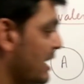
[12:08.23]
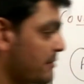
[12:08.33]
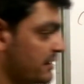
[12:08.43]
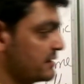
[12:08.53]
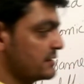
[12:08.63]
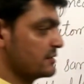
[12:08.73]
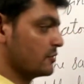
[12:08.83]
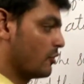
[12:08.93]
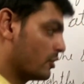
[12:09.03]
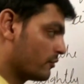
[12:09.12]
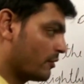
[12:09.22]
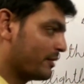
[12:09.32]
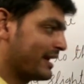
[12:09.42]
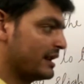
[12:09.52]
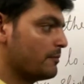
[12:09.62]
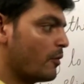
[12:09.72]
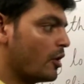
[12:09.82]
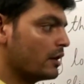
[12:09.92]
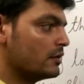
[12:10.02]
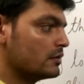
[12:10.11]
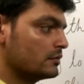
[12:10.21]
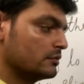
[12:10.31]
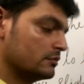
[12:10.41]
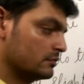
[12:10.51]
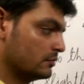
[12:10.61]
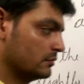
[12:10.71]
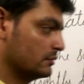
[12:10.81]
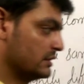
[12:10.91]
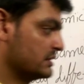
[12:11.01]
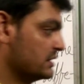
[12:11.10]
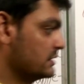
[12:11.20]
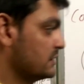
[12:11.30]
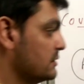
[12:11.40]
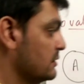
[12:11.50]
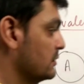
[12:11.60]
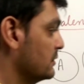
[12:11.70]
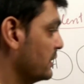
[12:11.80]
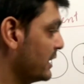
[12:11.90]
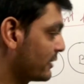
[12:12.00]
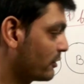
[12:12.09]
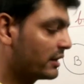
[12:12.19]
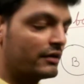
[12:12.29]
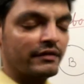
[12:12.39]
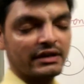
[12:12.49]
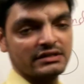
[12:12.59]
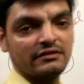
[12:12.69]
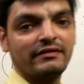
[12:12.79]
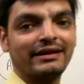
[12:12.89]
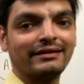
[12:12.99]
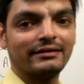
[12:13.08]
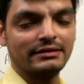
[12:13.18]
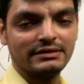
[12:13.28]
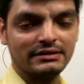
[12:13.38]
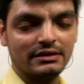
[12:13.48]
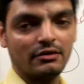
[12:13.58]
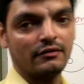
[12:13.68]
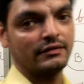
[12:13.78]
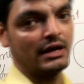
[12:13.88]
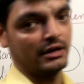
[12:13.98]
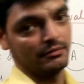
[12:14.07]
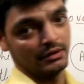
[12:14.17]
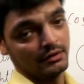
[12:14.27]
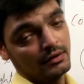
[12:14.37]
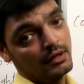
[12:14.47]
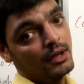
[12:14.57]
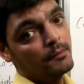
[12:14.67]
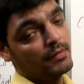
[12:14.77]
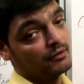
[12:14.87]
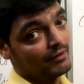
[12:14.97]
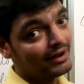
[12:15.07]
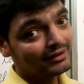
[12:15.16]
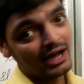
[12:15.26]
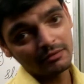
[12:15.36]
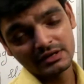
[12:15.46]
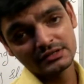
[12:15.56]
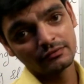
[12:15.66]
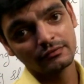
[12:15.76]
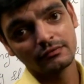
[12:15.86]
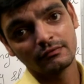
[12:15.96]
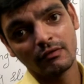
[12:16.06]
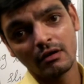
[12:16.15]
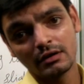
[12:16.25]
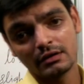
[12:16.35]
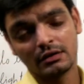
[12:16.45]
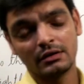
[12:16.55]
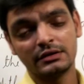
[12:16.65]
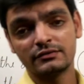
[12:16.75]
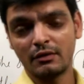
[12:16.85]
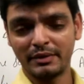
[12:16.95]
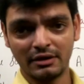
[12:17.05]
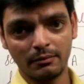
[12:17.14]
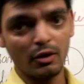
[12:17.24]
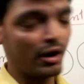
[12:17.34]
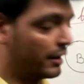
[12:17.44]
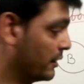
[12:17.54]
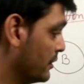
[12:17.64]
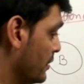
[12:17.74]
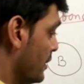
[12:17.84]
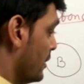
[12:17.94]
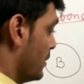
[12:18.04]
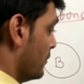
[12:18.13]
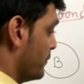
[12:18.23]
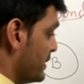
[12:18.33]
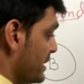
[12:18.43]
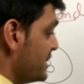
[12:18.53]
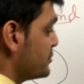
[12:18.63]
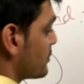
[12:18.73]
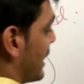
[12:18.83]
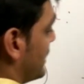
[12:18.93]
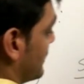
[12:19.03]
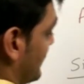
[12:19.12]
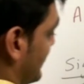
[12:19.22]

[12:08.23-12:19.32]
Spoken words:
carbon is not forming any bond, this is the electronic configuration we can consider of carbon. But when carbon is forming a bond, we need to write